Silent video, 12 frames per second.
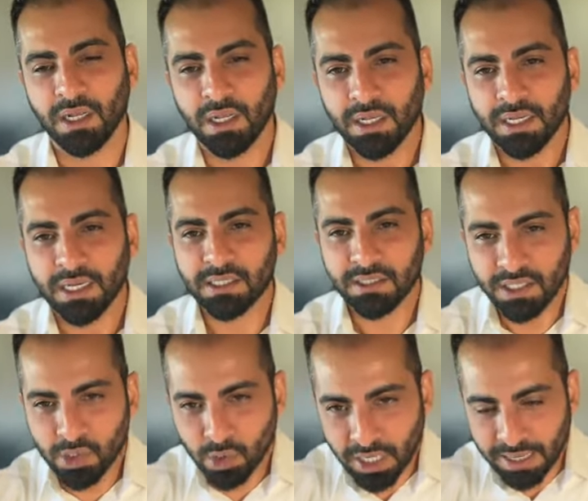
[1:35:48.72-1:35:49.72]
He says, he
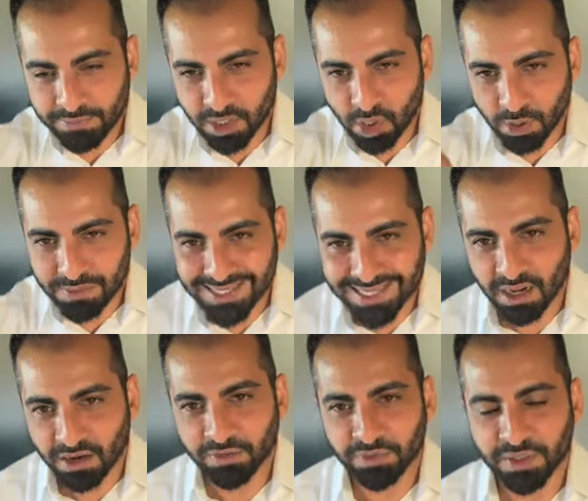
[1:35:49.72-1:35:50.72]
who came to know
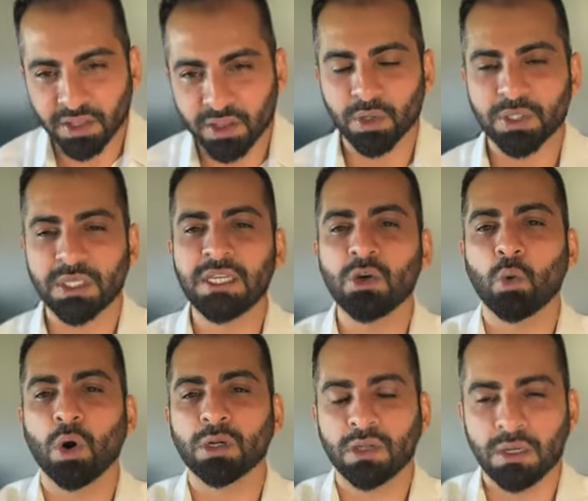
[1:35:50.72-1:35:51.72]
himself, in other words, he who
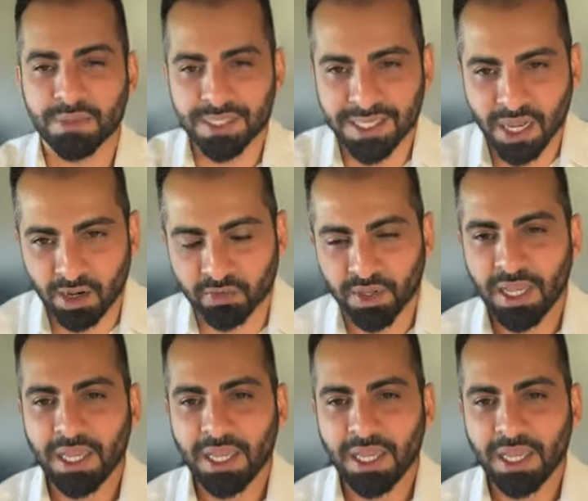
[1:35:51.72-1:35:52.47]
worked on himself,